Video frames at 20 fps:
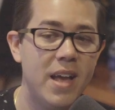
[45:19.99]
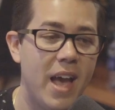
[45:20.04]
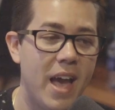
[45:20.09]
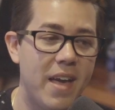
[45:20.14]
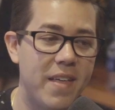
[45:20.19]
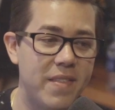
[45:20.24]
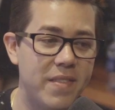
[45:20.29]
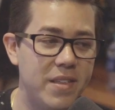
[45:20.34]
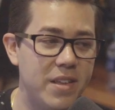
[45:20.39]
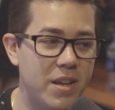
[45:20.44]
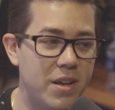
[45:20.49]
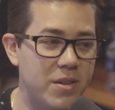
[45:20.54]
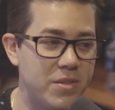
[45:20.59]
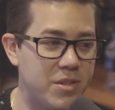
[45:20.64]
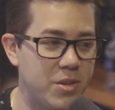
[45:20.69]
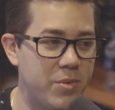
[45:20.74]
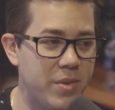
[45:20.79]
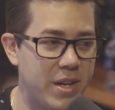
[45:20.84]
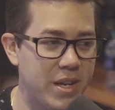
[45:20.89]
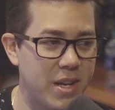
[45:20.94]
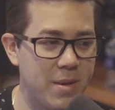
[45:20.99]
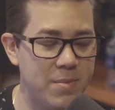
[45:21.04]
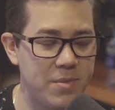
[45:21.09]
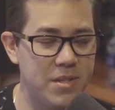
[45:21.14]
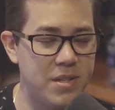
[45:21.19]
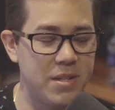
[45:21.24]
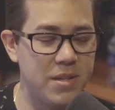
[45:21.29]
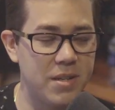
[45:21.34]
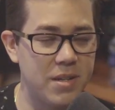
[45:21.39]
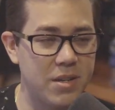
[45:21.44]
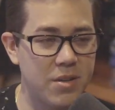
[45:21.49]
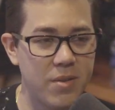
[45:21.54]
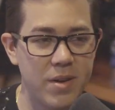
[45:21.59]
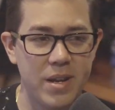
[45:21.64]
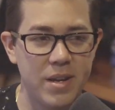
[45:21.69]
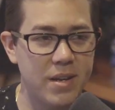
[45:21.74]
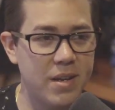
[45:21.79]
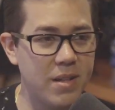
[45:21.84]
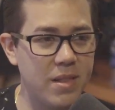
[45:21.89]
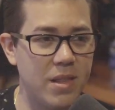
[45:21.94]
And, you know, so when it comes to
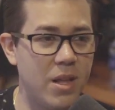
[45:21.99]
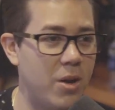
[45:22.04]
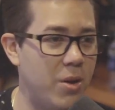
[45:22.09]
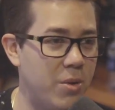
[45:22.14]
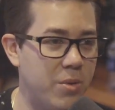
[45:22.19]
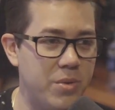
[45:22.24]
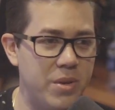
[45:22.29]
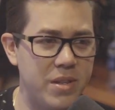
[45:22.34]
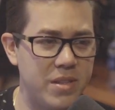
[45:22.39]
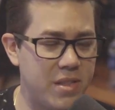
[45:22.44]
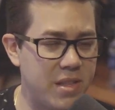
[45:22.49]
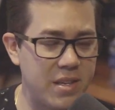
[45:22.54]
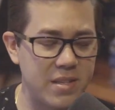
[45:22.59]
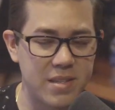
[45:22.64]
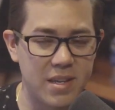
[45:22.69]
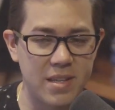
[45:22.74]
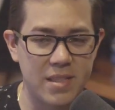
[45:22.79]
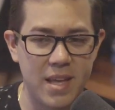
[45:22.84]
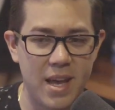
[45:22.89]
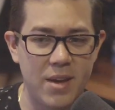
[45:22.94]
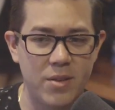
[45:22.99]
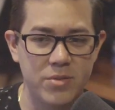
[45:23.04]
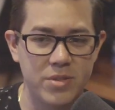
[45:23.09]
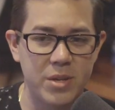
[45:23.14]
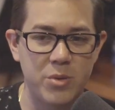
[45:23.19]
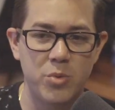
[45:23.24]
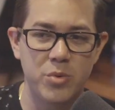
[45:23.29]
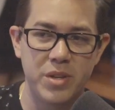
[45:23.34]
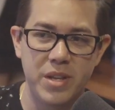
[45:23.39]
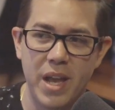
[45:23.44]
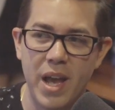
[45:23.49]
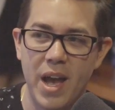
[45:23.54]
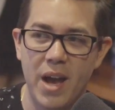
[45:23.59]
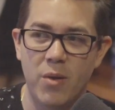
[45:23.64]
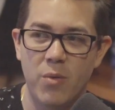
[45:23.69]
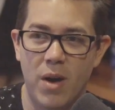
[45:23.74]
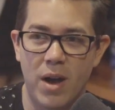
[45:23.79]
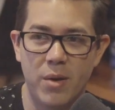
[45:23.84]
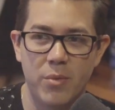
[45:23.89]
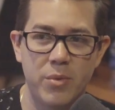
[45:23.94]
credit loan and things like that, I was like, well, yeah,
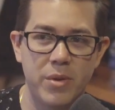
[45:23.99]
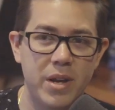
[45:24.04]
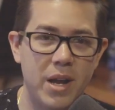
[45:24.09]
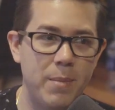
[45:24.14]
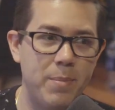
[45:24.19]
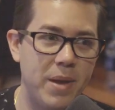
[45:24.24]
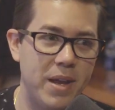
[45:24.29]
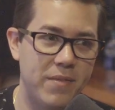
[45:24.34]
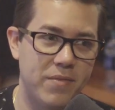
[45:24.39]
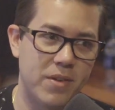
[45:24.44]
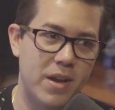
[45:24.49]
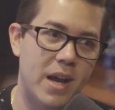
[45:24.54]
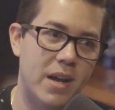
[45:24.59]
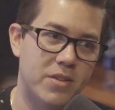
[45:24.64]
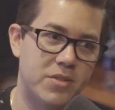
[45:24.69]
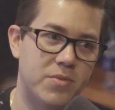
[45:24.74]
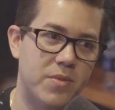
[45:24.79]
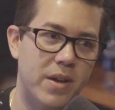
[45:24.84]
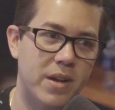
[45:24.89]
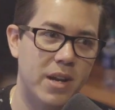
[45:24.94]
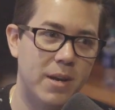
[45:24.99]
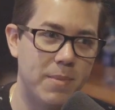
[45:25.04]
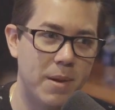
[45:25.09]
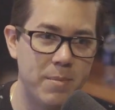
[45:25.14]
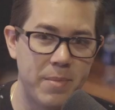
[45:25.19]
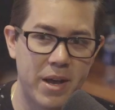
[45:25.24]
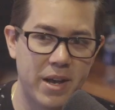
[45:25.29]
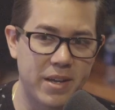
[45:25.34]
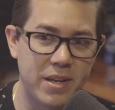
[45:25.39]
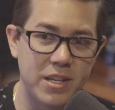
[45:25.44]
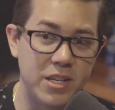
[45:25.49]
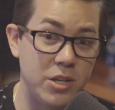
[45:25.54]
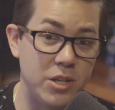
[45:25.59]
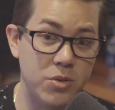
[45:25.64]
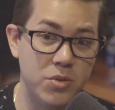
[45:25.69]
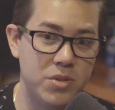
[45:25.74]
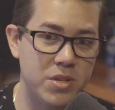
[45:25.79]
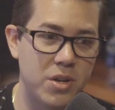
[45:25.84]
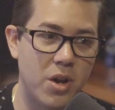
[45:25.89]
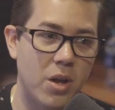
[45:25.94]
why would I pay for a house write-up? I'm not going to
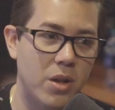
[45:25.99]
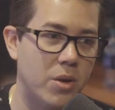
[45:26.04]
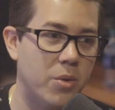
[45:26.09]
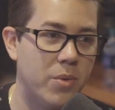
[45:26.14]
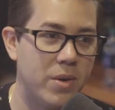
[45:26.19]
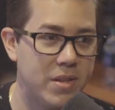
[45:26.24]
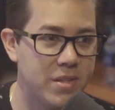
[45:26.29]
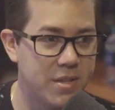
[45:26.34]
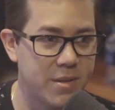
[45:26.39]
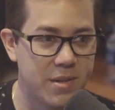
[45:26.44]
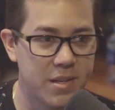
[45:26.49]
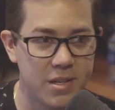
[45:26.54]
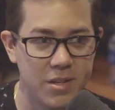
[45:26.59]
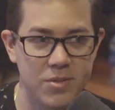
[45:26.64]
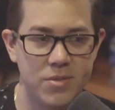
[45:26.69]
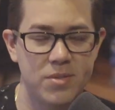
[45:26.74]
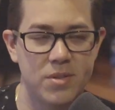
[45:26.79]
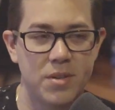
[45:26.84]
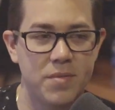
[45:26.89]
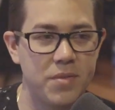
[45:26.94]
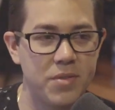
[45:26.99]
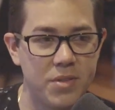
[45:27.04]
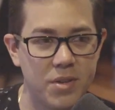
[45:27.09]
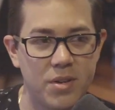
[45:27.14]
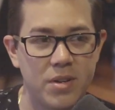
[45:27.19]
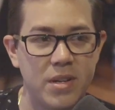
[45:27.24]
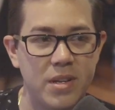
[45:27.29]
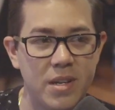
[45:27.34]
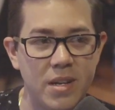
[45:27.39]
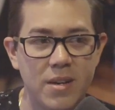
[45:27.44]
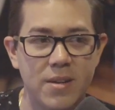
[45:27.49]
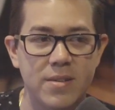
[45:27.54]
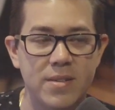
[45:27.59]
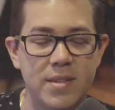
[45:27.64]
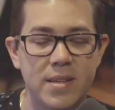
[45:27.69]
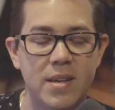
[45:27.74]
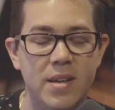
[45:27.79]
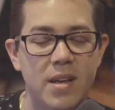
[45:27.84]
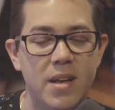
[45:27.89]
use it all at once. I'm going to use it over 30 years.